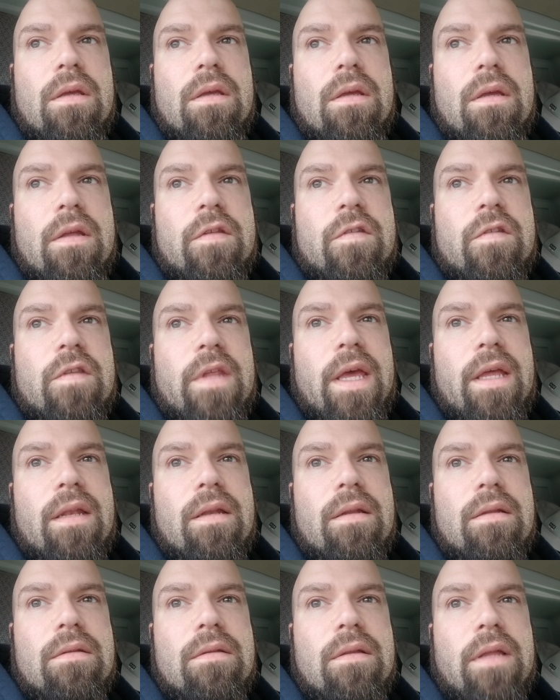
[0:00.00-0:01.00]
It's that
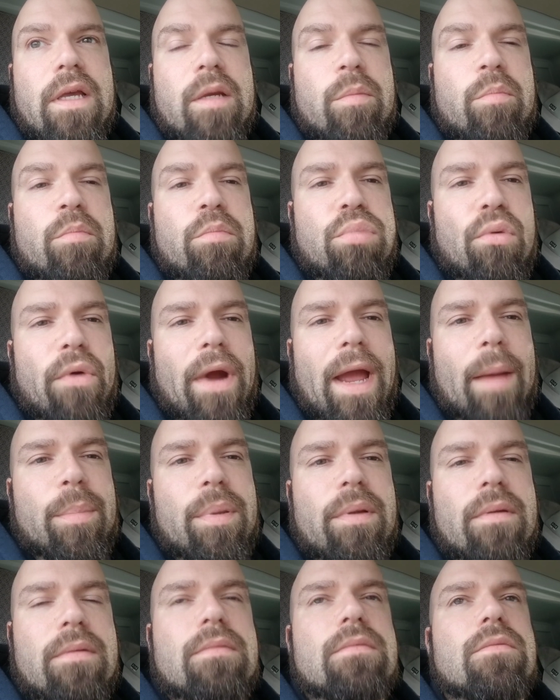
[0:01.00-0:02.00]
like brap,
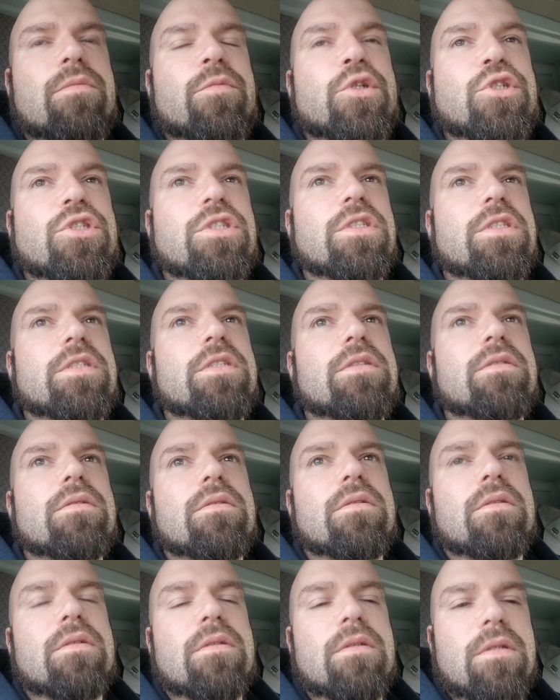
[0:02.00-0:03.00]
which is
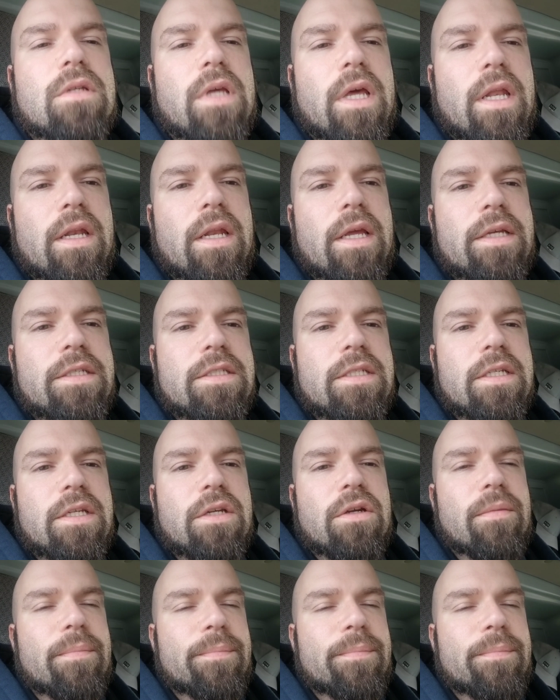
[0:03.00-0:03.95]
kind of nice to hear.